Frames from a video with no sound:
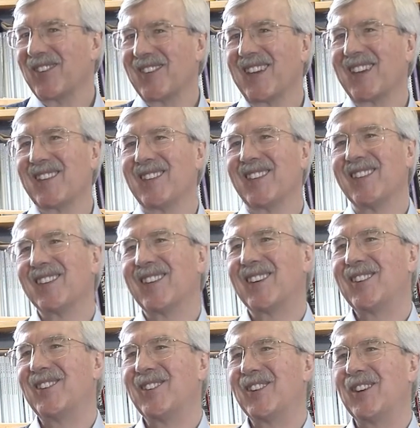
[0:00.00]
disasters. I
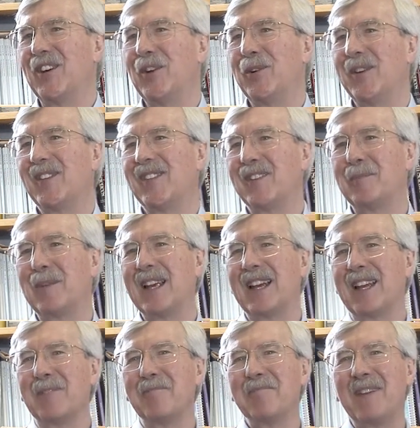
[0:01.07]
called it Who is to
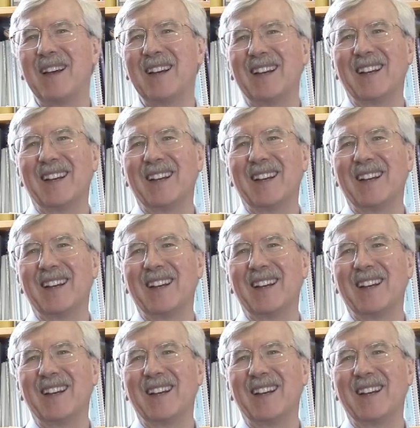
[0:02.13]
Blame?